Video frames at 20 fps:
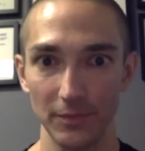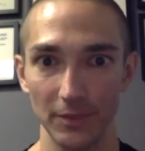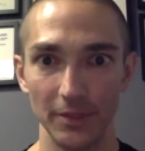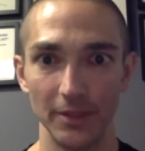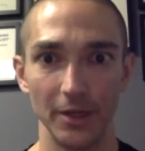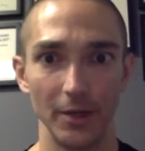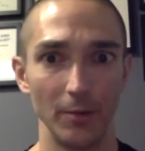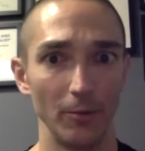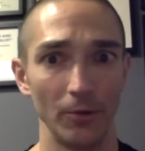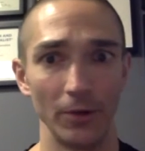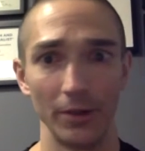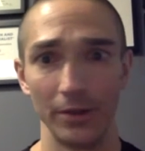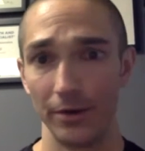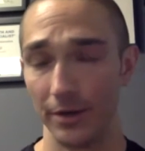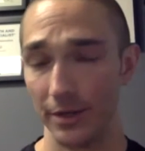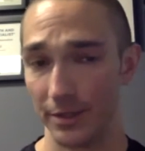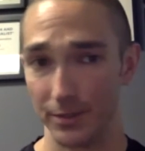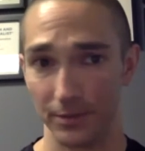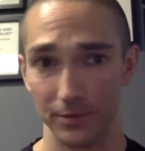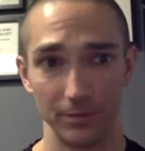Whether
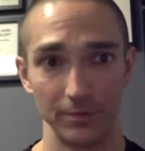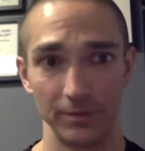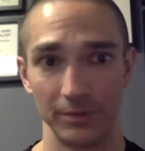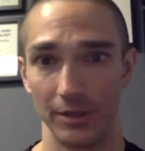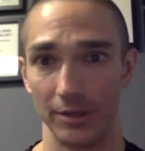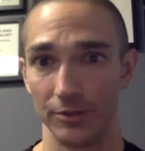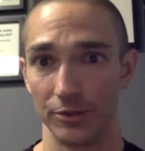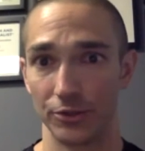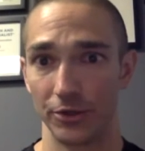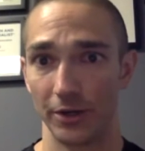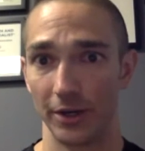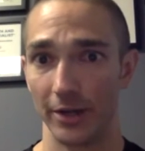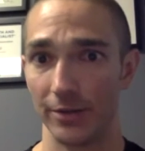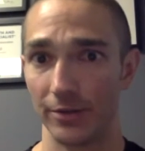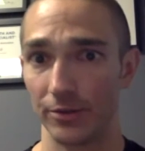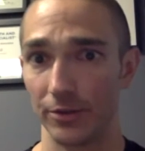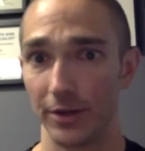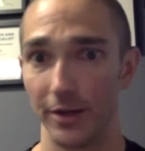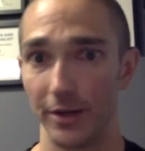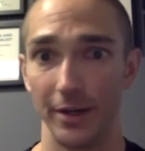it's, strength
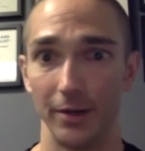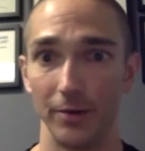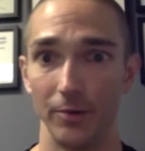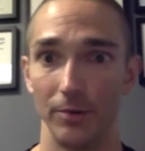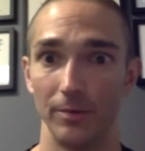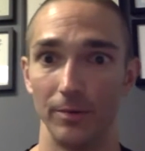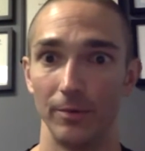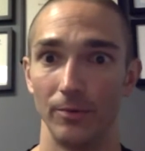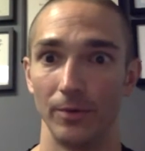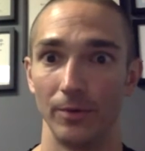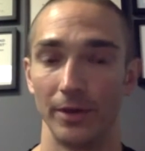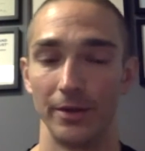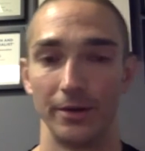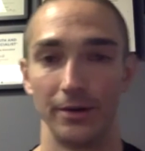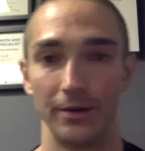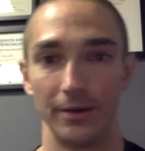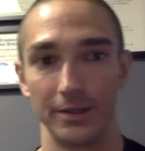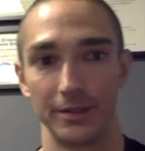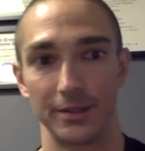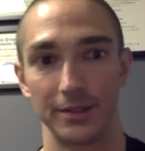training,
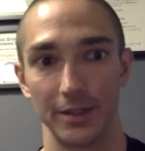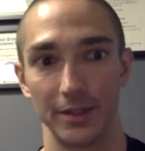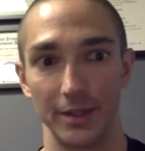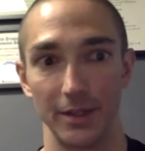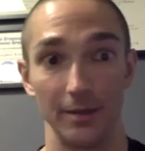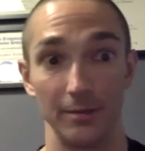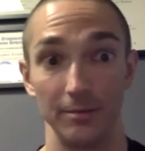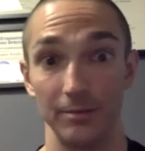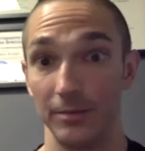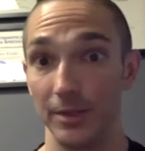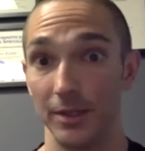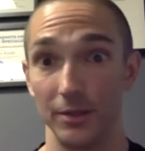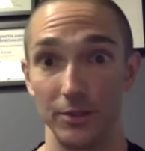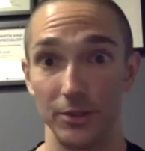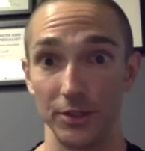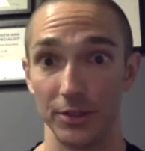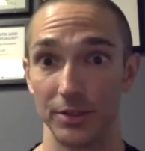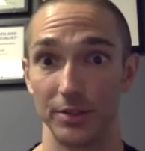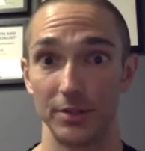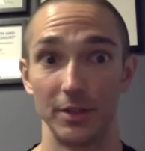whether it's,
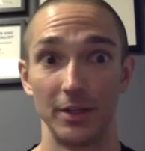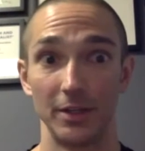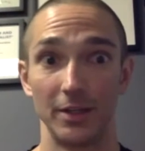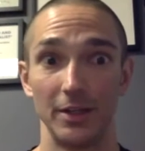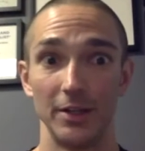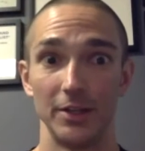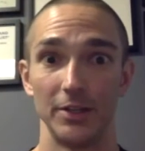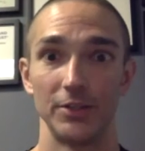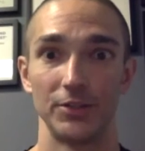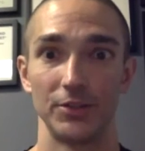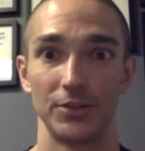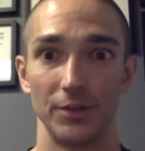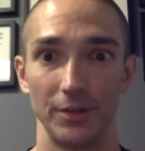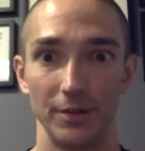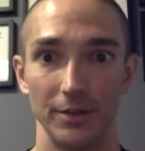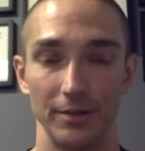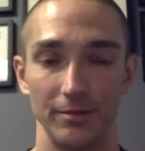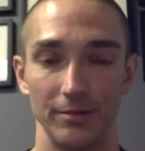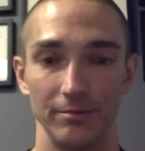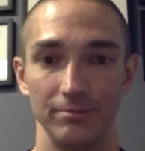just
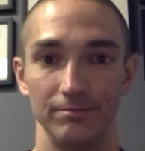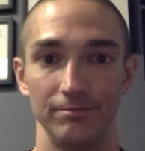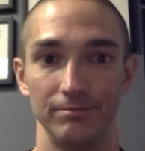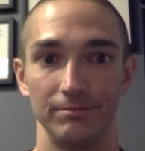certain,